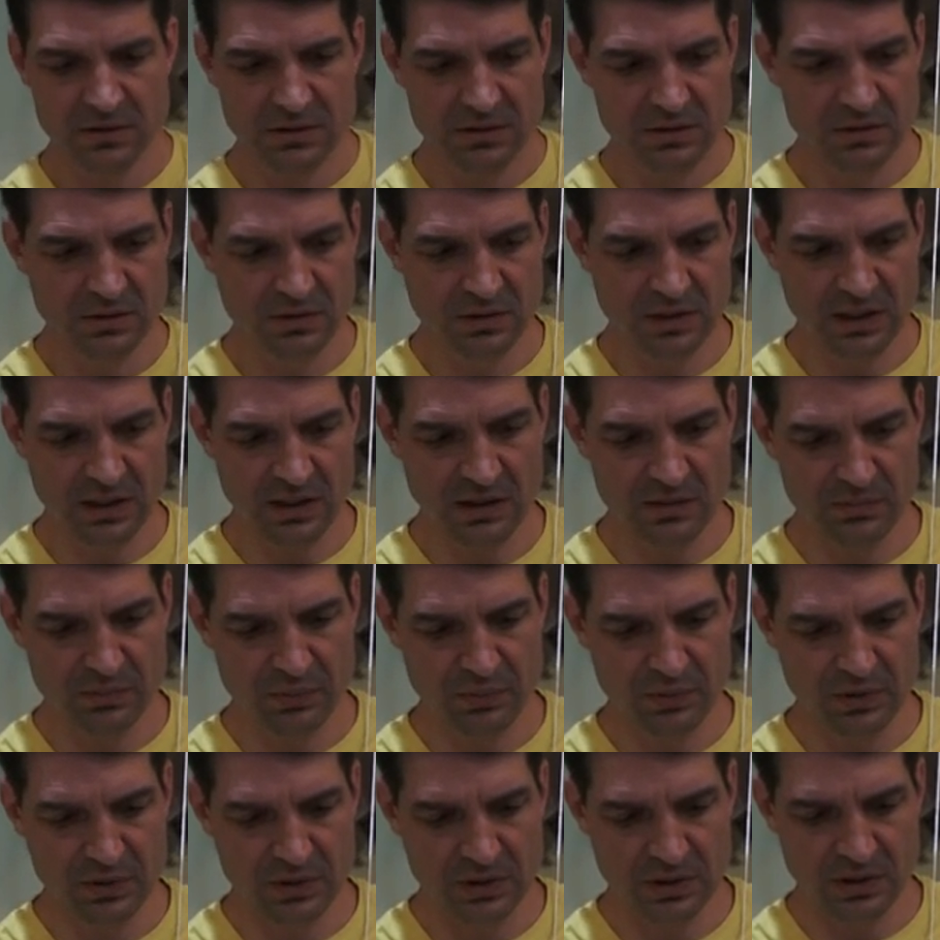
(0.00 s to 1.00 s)
You can
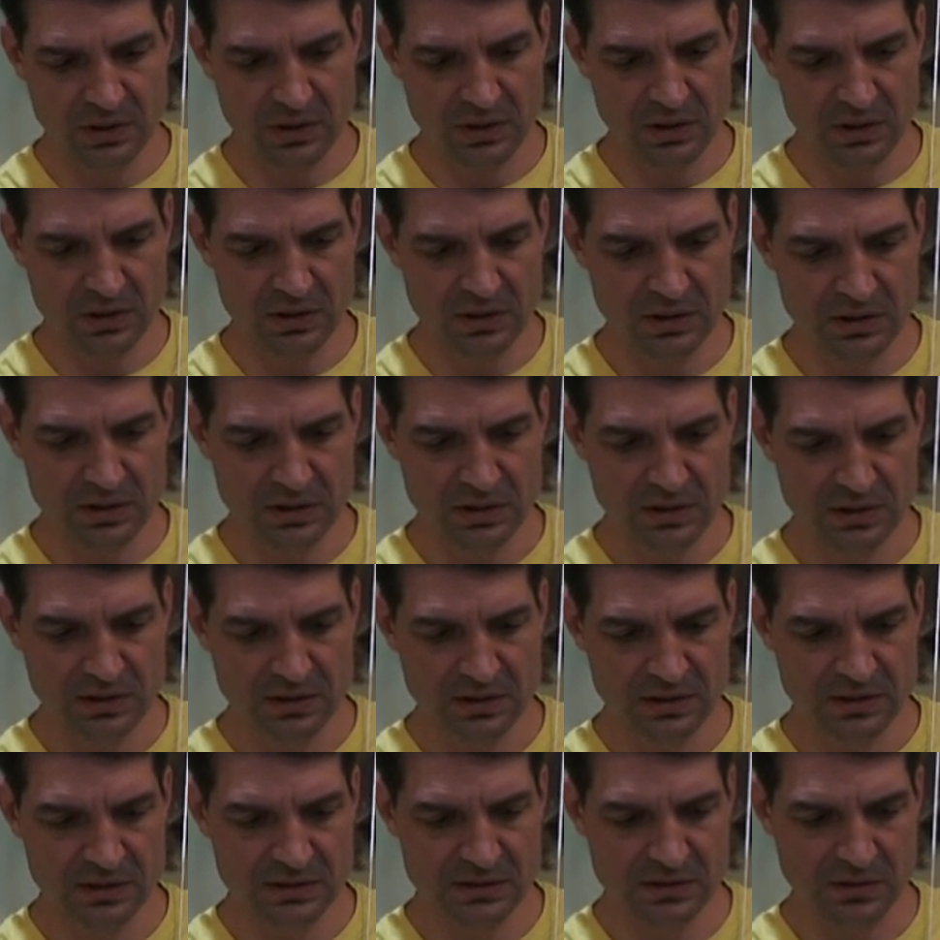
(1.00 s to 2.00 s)
put on
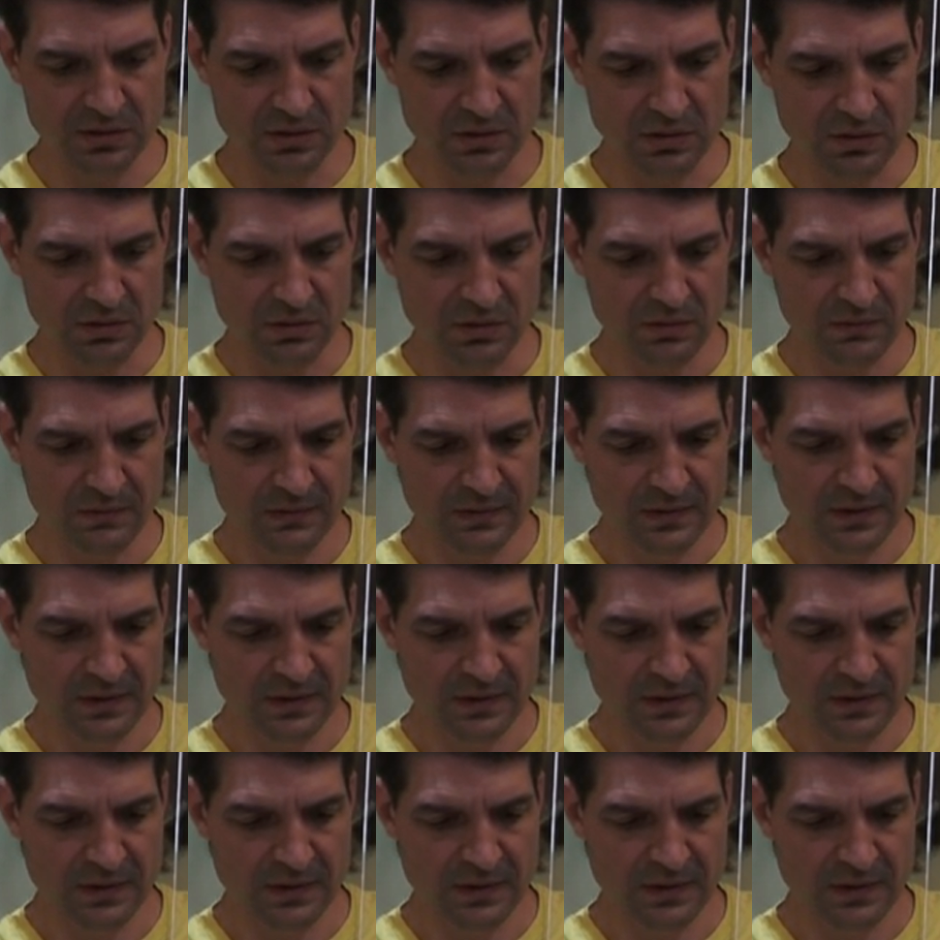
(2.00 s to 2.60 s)
these little